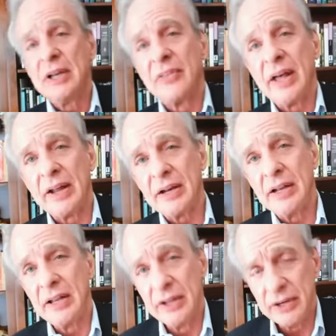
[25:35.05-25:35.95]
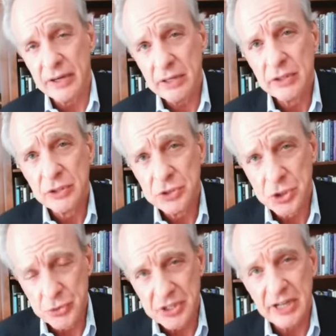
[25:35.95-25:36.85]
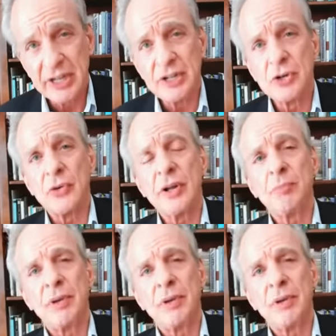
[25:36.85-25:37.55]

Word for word: that in Judea during